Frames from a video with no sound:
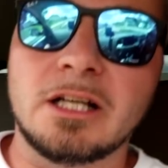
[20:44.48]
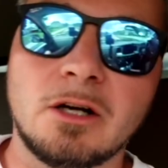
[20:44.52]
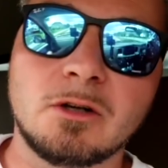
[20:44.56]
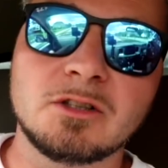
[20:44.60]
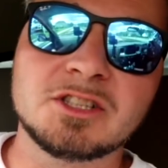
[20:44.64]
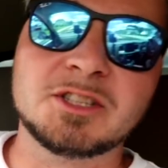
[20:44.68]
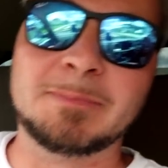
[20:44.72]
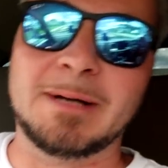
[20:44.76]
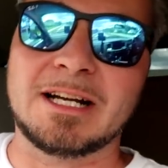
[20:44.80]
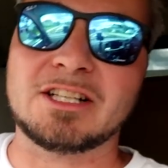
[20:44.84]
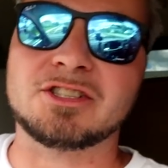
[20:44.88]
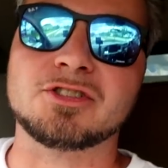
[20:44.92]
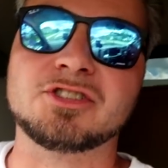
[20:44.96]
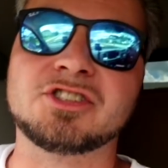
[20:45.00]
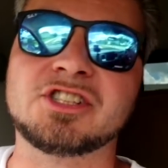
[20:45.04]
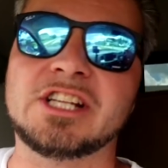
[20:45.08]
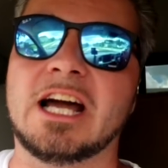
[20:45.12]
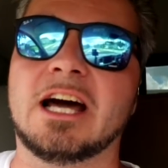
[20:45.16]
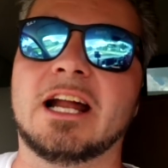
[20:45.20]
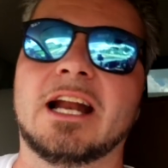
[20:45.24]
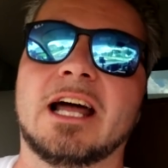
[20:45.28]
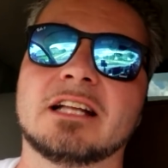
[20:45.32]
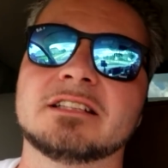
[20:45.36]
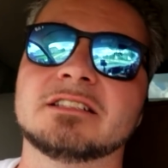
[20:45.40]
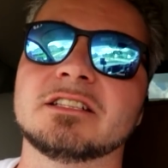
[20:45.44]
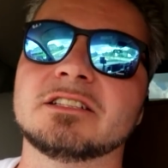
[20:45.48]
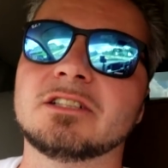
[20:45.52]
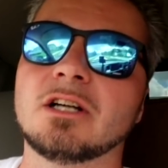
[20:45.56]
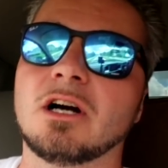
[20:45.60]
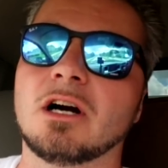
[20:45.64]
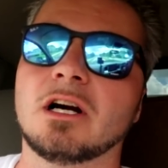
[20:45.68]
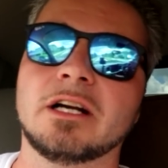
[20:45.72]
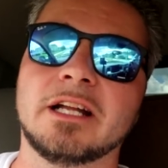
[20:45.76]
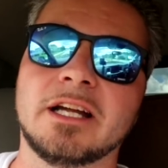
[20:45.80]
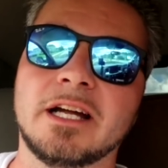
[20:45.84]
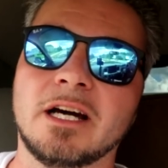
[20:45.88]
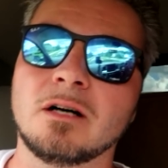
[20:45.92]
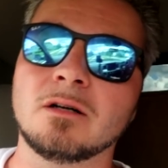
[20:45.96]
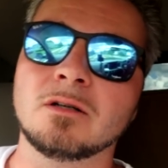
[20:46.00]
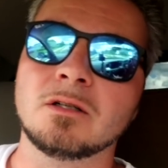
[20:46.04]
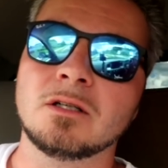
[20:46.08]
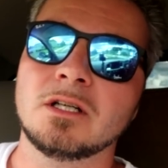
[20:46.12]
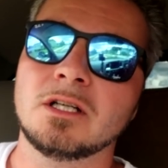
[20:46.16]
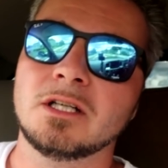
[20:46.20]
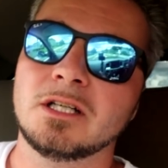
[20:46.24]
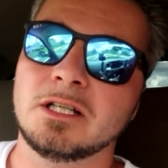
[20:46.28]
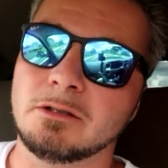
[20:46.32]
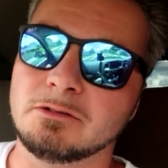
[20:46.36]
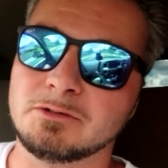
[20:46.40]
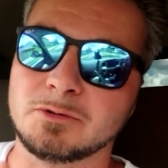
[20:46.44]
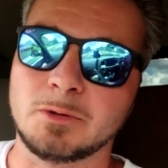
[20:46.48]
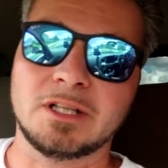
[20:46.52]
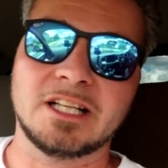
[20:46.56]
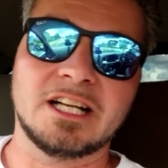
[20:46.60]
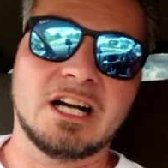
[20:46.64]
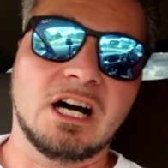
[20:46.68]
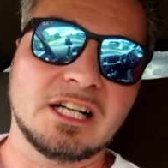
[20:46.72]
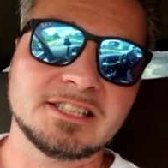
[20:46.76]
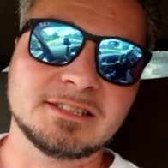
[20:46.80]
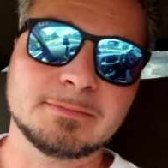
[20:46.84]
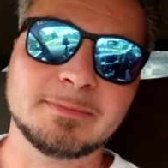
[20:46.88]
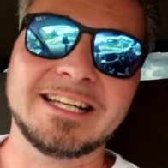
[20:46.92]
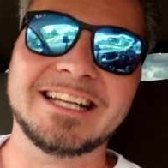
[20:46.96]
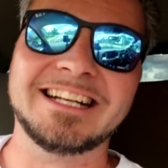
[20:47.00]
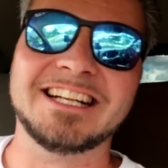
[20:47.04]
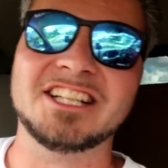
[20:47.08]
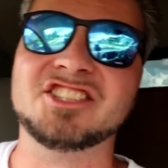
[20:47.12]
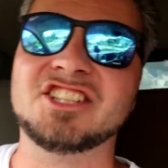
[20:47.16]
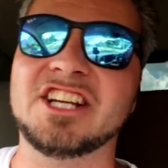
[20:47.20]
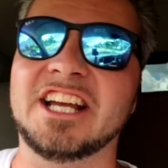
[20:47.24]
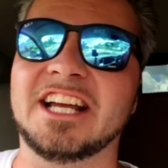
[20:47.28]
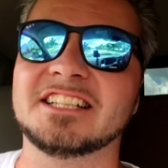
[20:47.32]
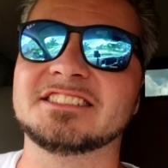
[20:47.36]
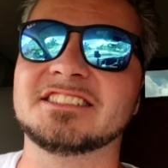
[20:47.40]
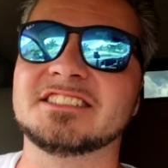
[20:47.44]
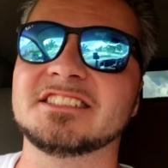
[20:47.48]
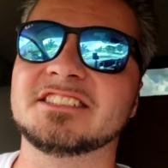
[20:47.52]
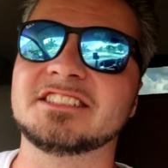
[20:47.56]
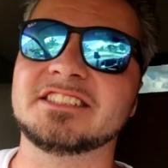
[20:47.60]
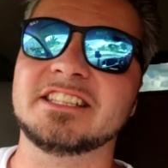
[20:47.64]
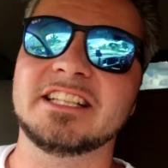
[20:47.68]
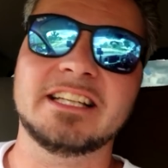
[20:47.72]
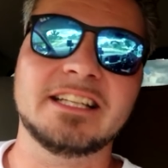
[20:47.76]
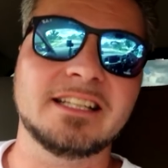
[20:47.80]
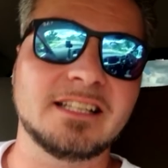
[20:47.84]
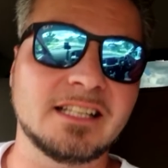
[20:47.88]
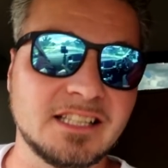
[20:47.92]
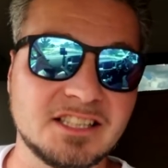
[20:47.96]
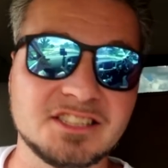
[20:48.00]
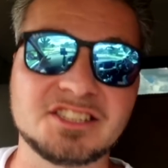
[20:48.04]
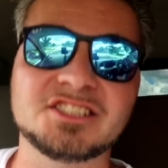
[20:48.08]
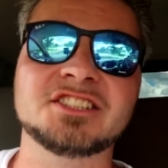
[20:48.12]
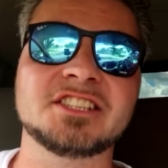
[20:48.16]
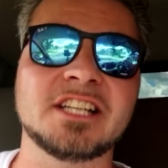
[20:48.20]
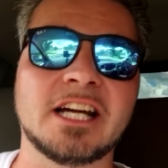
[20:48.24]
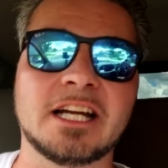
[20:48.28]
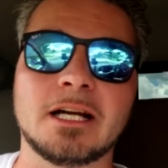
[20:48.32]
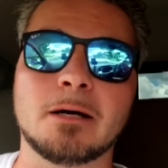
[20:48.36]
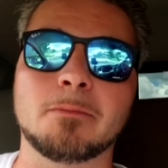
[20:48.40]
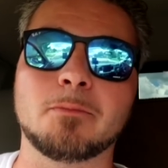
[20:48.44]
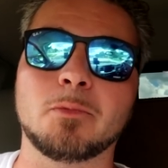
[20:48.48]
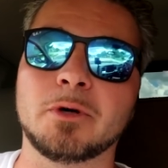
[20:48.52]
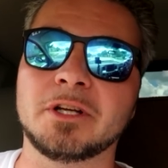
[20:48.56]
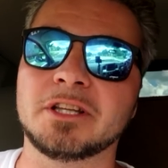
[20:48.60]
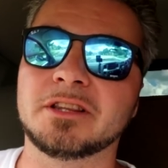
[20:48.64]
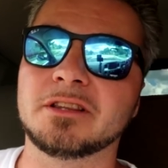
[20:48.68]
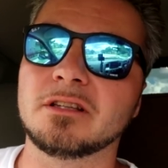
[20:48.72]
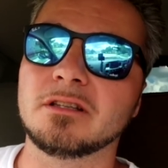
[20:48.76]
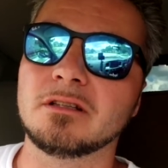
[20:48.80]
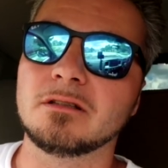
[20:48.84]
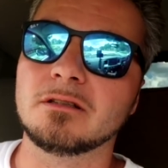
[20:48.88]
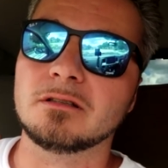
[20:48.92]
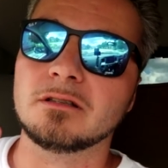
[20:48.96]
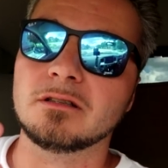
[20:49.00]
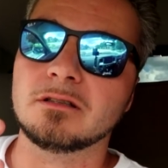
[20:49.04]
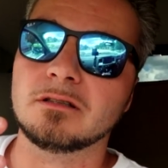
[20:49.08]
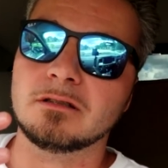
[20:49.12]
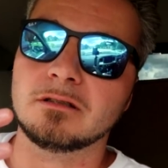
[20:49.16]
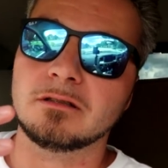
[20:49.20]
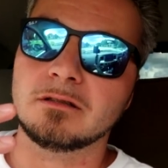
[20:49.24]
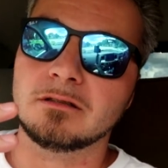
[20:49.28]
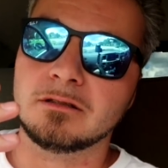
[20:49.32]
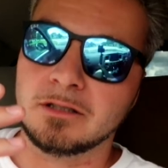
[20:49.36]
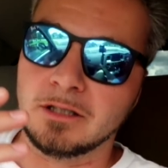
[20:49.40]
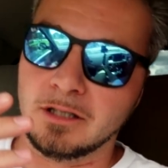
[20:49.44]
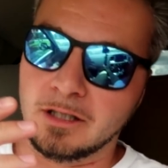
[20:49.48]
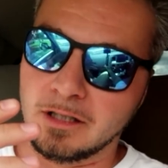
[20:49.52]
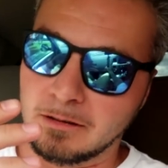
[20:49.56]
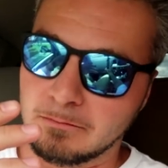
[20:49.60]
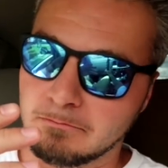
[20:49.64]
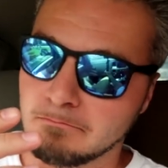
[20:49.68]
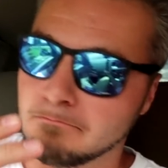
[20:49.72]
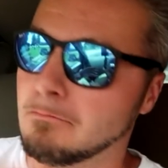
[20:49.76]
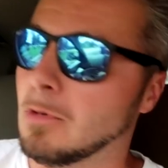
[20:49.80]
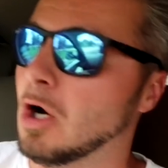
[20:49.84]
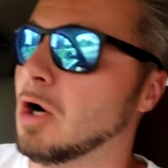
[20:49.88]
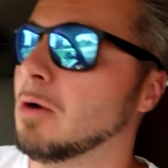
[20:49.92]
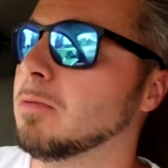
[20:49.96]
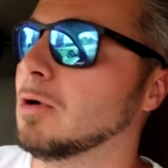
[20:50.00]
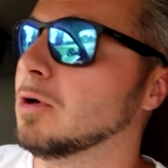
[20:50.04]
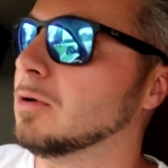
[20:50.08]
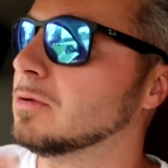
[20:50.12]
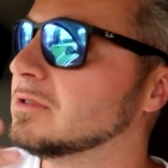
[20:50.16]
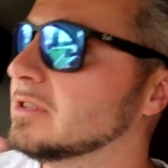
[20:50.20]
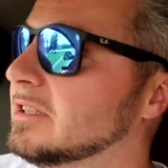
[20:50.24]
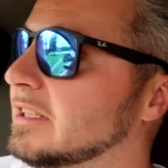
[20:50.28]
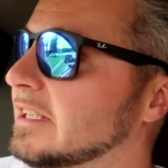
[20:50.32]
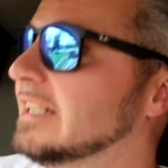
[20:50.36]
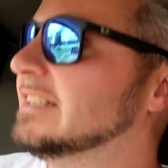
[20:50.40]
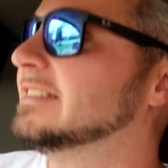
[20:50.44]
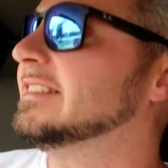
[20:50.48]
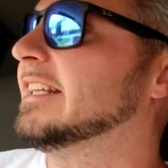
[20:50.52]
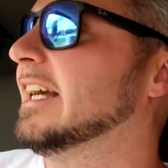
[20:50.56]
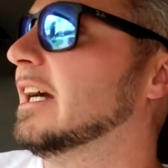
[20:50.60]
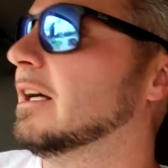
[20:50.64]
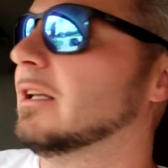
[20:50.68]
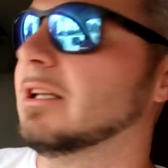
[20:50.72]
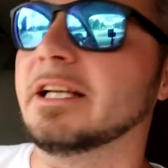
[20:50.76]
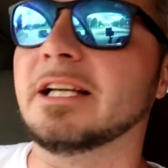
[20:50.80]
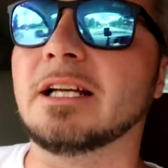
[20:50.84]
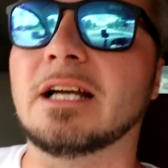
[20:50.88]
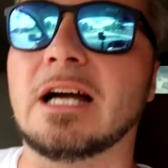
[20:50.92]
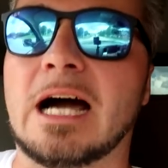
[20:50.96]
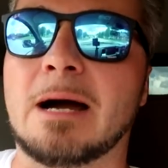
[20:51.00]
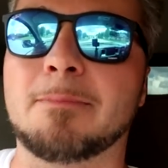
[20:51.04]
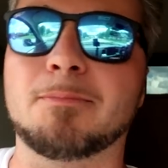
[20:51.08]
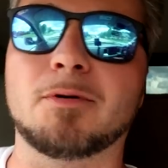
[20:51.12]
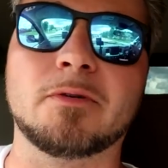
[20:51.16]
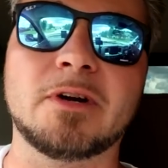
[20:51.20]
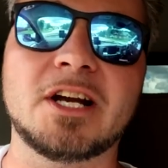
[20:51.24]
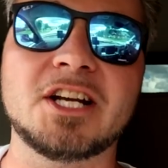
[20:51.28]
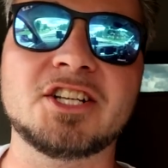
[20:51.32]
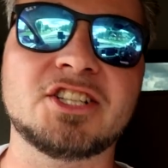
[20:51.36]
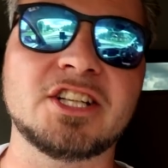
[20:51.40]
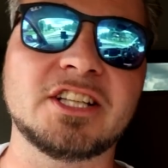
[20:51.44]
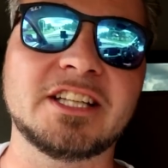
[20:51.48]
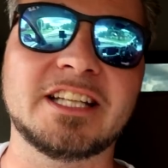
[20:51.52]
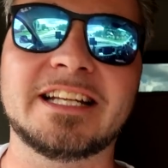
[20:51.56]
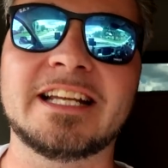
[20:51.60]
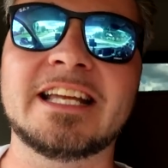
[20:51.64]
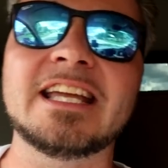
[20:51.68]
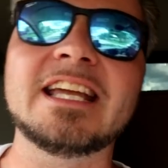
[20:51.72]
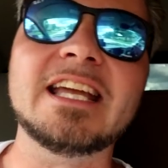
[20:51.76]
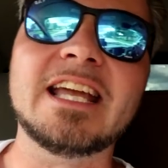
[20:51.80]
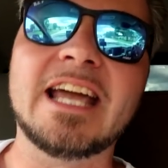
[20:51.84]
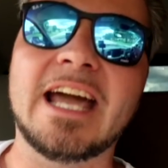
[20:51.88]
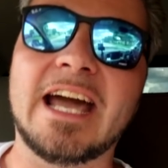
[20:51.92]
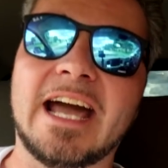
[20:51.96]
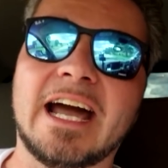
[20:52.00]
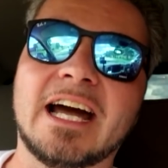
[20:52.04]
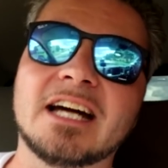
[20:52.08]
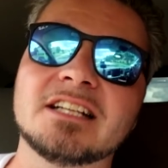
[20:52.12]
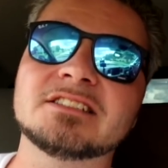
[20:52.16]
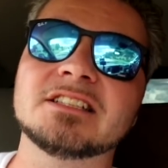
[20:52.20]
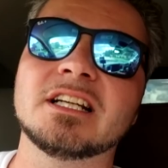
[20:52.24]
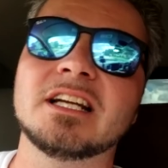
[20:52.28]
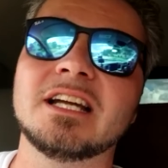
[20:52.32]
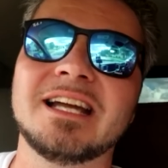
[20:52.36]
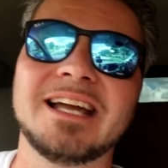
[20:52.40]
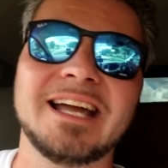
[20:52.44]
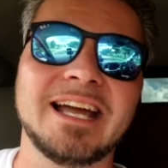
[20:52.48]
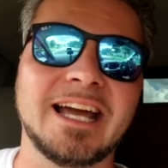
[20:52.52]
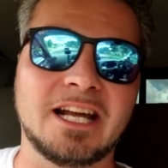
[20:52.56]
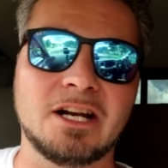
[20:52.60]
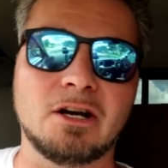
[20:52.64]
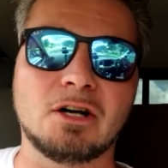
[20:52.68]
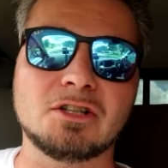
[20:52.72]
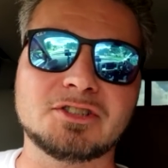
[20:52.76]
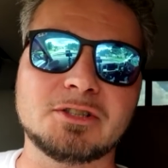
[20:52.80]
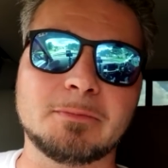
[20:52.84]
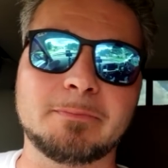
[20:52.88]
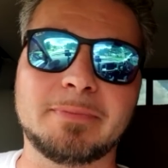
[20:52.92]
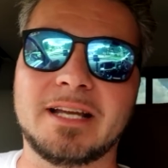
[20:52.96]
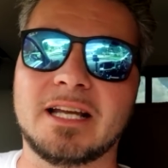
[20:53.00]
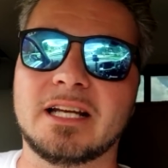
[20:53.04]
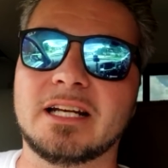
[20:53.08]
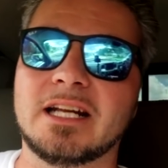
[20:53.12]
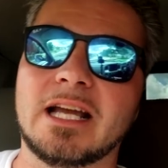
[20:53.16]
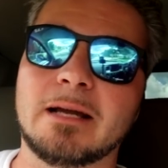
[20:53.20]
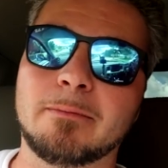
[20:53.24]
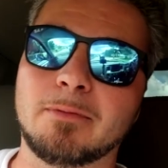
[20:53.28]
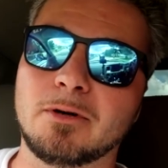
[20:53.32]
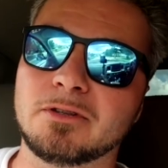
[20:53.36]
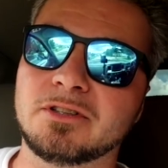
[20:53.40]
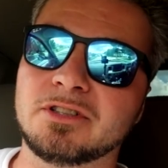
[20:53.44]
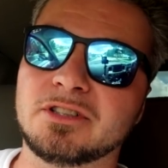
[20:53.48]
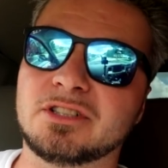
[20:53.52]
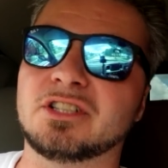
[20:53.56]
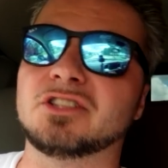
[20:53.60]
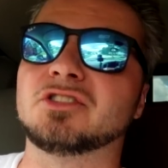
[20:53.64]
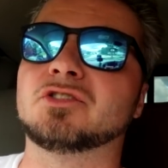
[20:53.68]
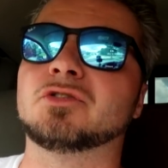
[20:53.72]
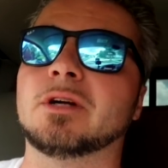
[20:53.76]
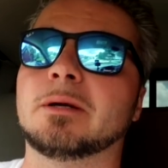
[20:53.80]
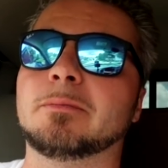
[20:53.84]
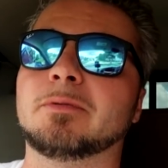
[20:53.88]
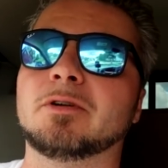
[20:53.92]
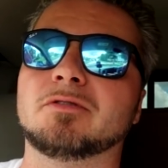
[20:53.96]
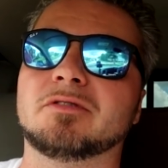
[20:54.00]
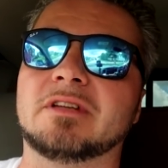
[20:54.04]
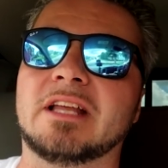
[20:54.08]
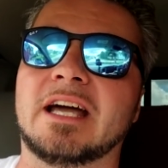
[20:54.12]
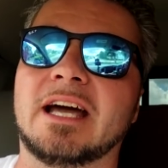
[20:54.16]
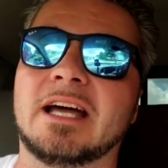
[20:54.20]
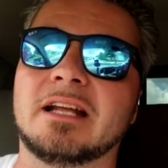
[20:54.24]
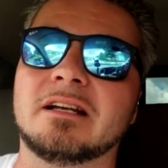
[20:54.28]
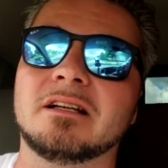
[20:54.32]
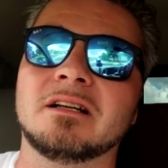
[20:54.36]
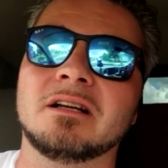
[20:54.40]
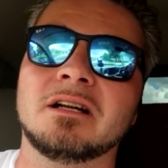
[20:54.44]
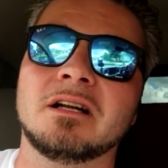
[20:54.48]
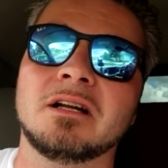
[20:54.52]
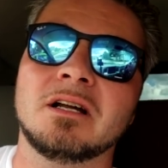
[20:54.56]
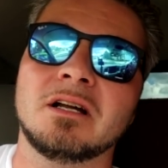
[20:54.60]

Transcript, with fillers: ago. A special shout out to Darnell. It was really awesome getting a chance to see his setup with the mobile detailing operation that he has, and also being able to contribute that